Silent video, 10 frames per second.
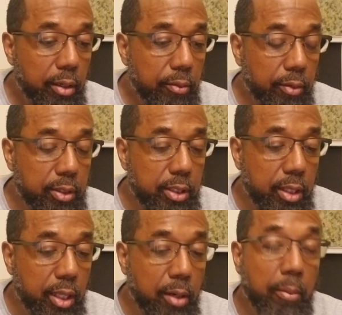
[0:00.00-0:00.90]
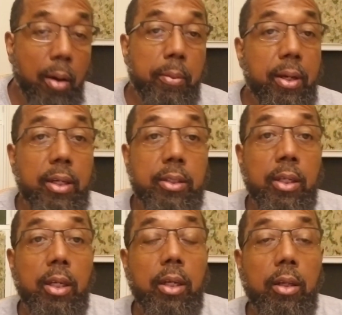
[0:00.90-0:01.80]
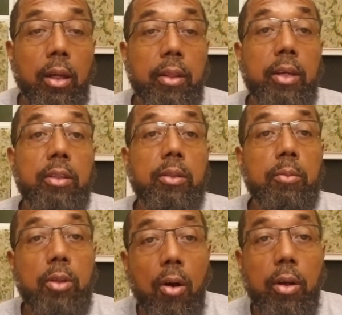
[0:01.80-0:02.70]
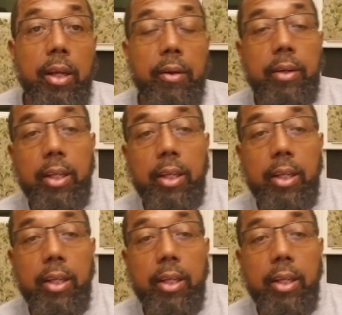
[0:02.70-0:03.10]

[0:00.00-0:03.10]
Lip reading: for us to think about, because there's some talk here in the